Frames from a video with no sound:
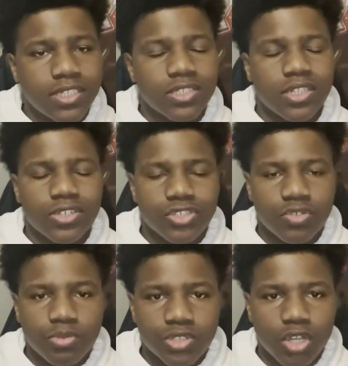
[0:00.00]
their
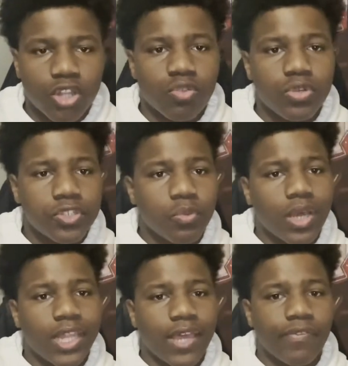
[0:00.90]
superstar, the reason
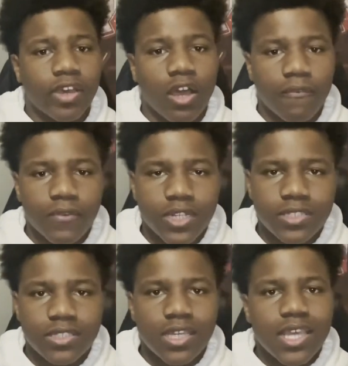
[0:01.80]
why they have the
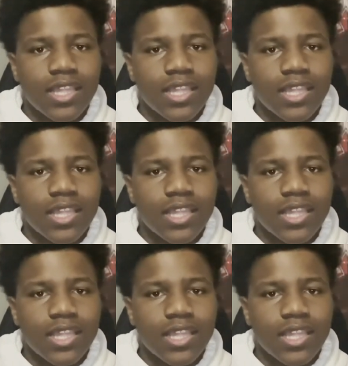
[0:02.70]
confidence